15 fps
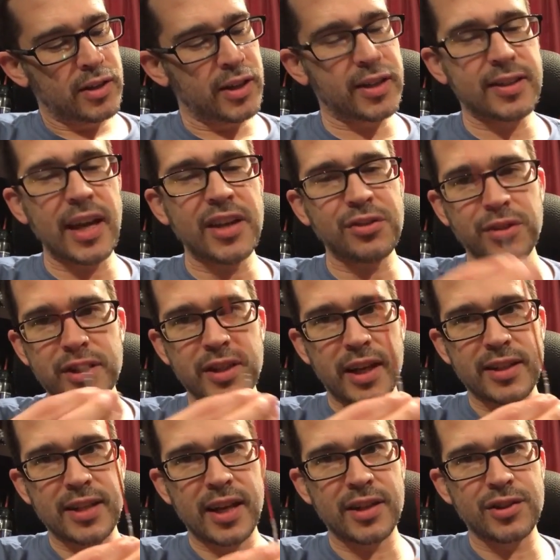The accessories
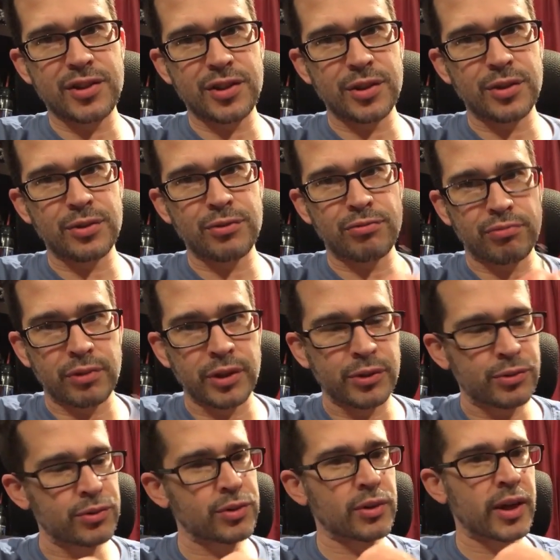I tend to
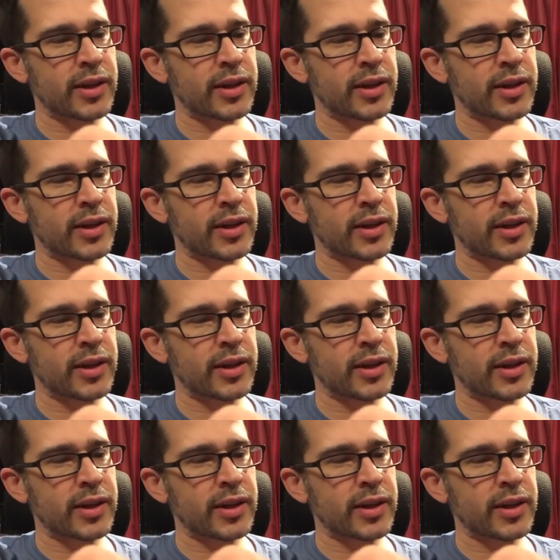lose,